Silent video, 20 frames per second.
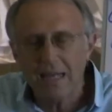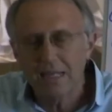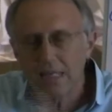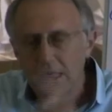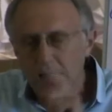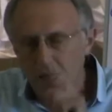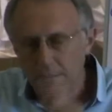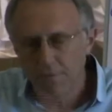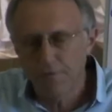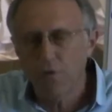
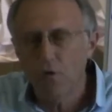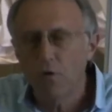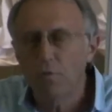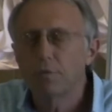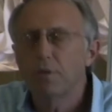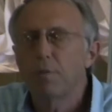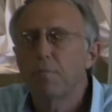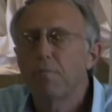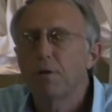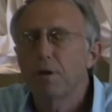and
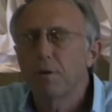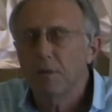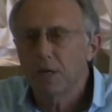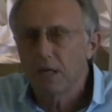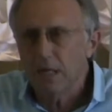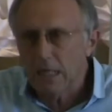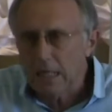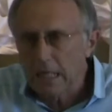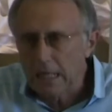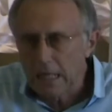deformed
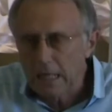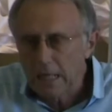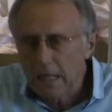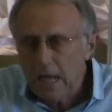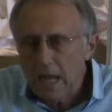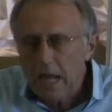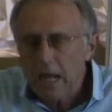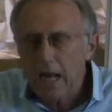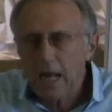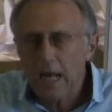permanently,
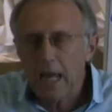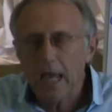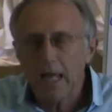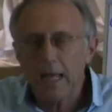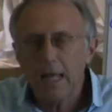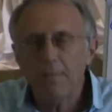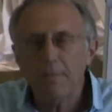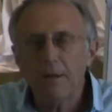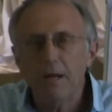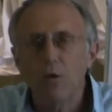and I
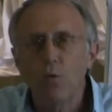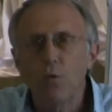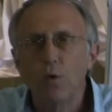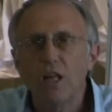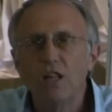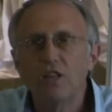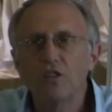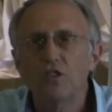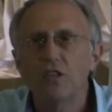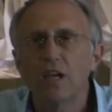end up in a
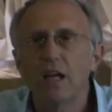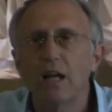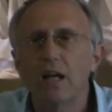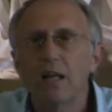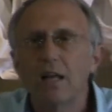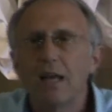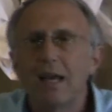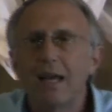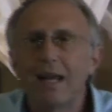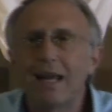
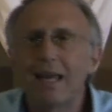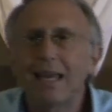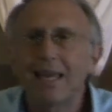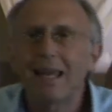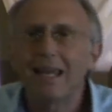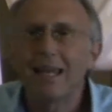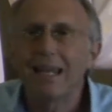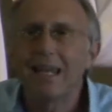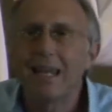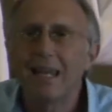wheelchair and I
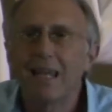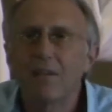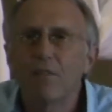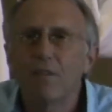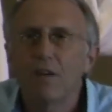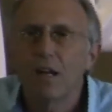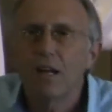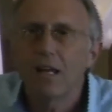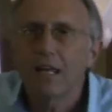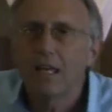can
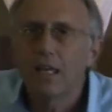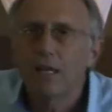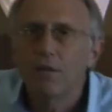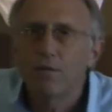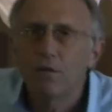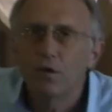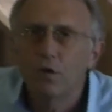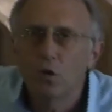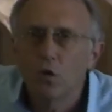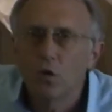never
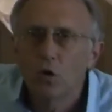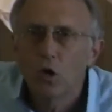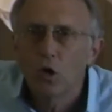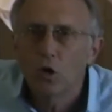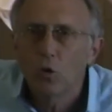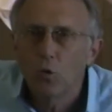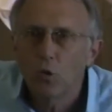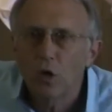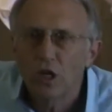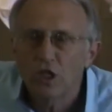give you
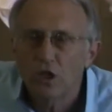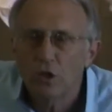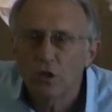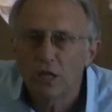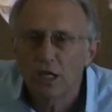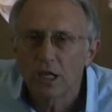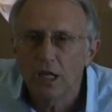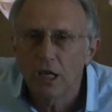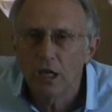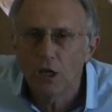what you
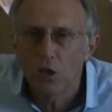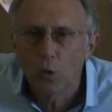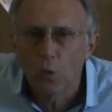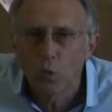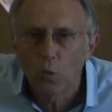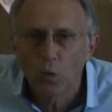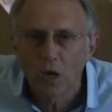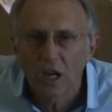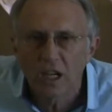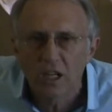need?
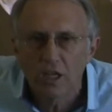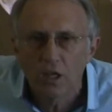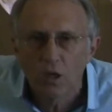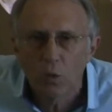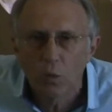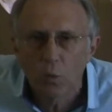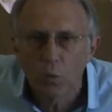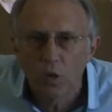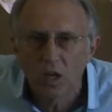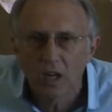What
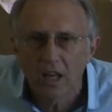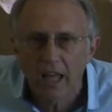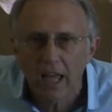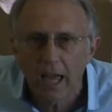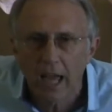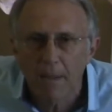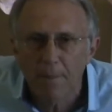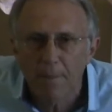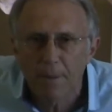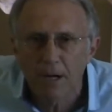will
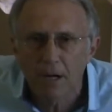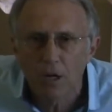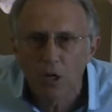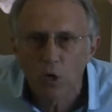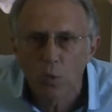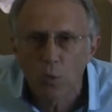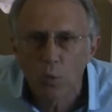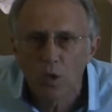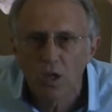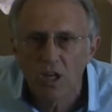
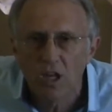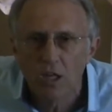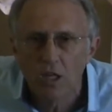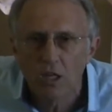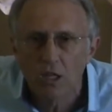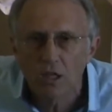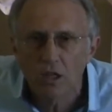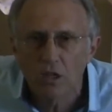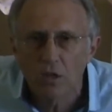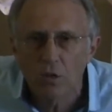happen? Will
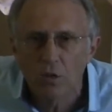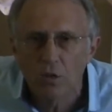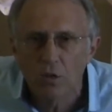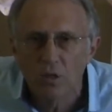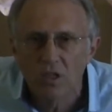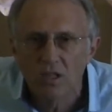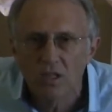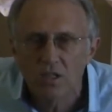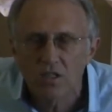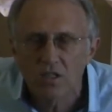
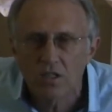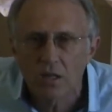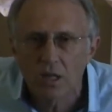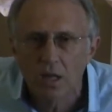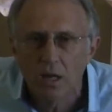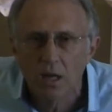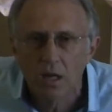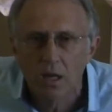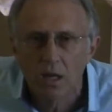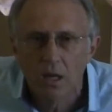you
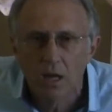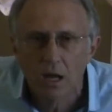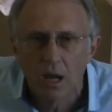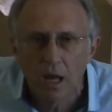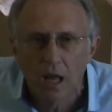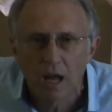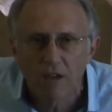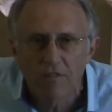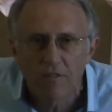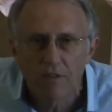still
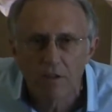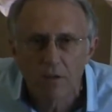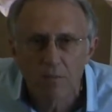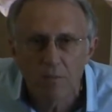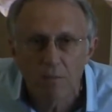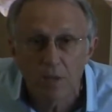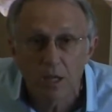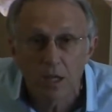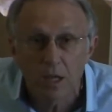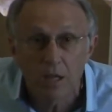love
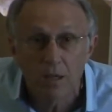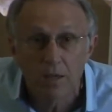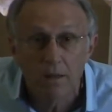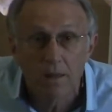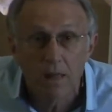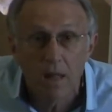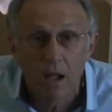me?